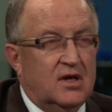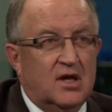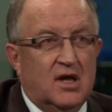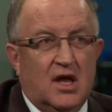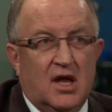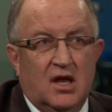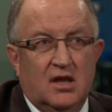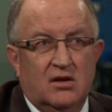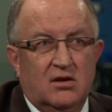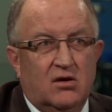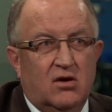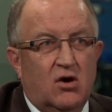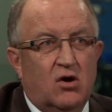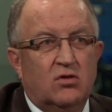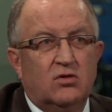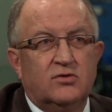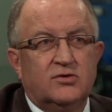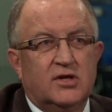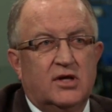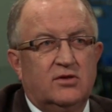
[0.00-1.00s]
and all
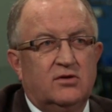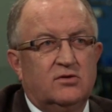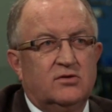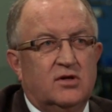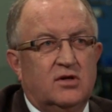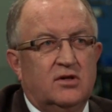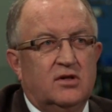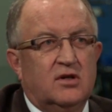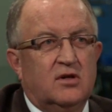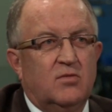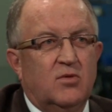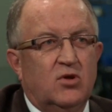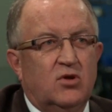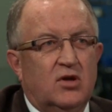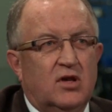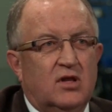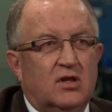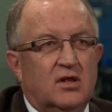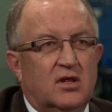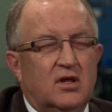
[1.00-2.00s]
those others in the
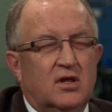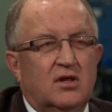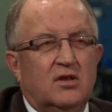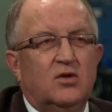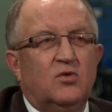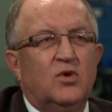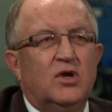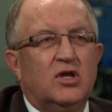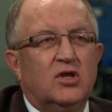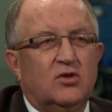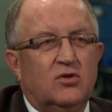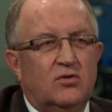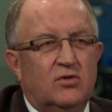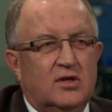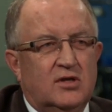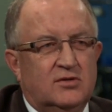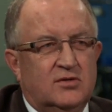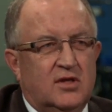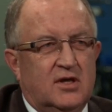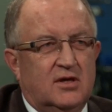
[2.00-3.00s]
community that we can do
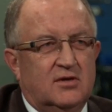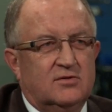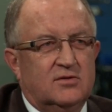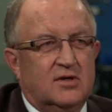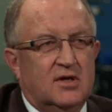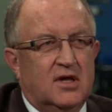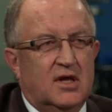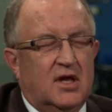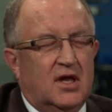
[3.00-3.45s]
these things.